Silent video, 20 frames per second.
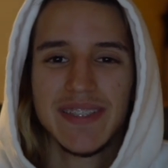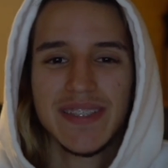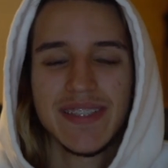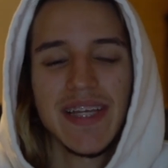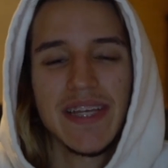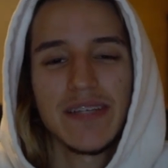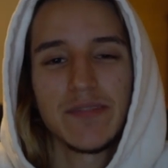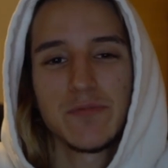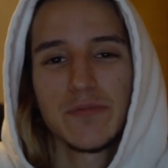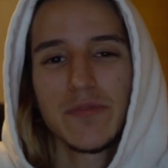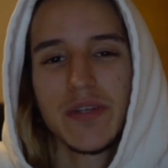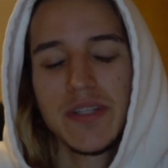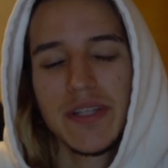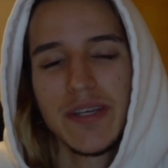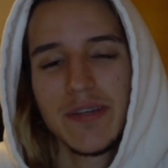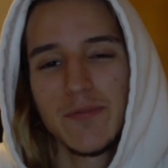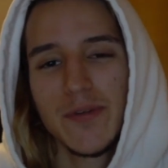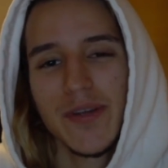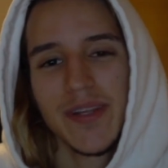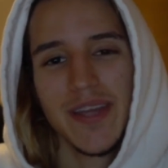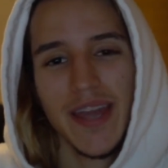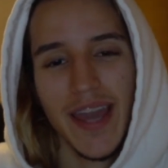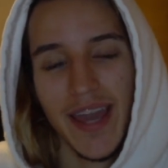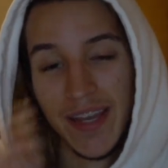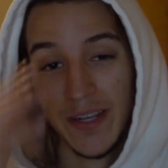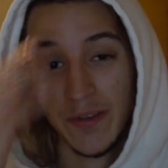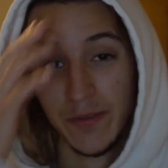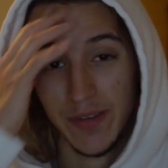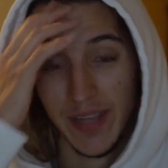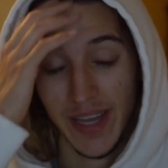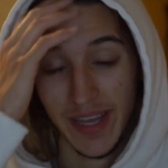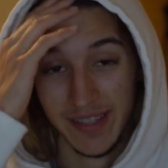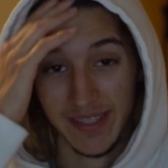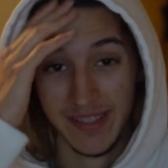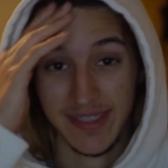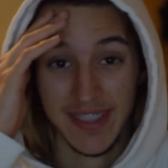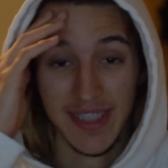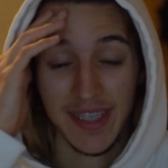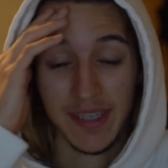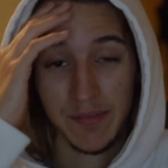like really, really angry at the
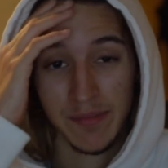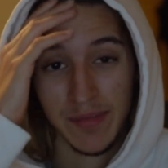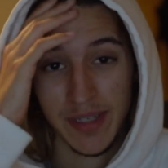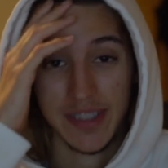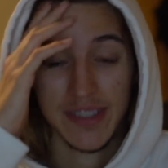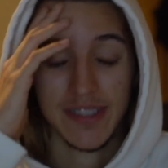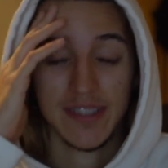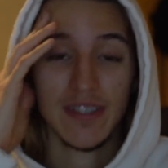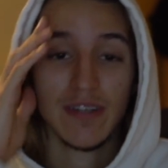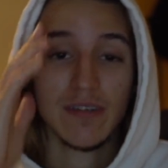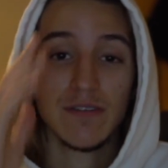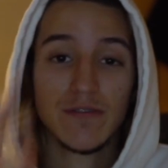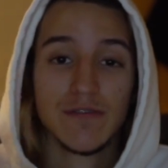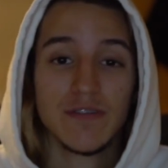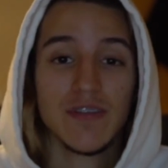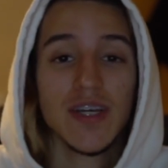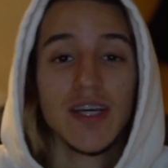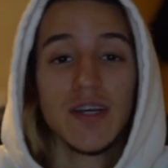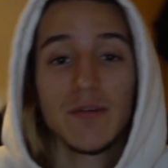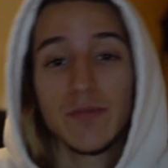team itself.